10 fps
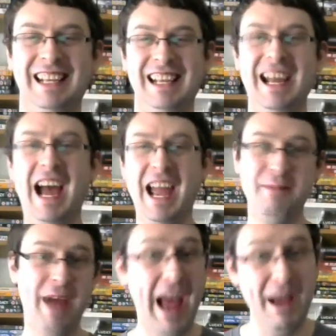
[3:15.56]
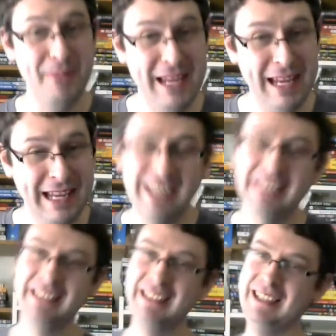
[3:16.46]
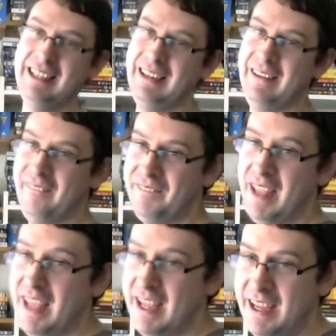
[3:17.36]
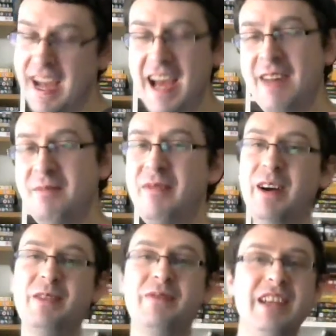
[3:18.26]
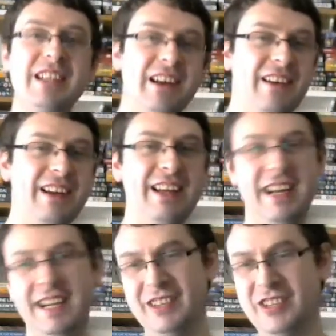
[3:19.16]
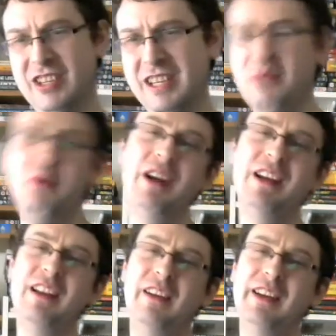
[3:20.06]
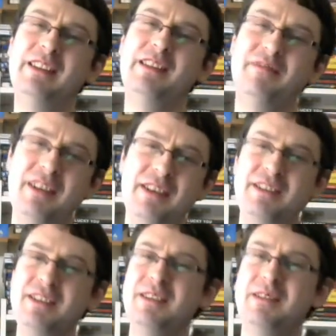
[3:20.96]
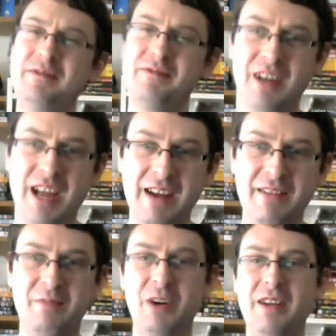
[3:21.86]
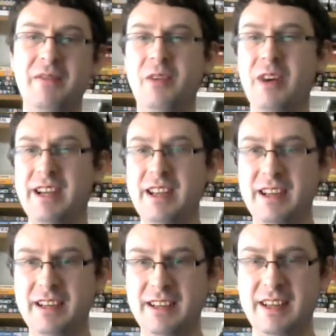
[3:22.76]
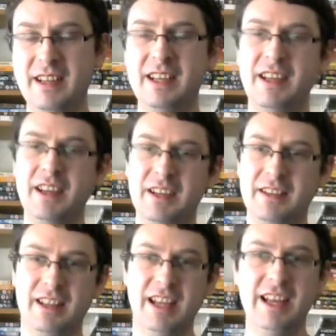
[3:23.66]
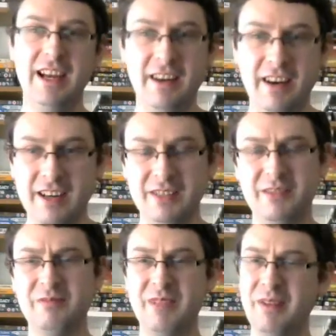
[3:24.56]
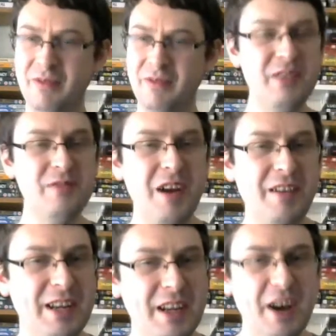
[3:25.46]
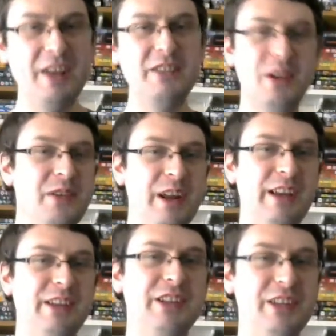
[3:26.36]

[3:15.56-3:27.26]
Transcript: I'm happy. And my final thing is, I actually quite like the villains of Claire and Brett Wydan. They are they feel very cartoonish,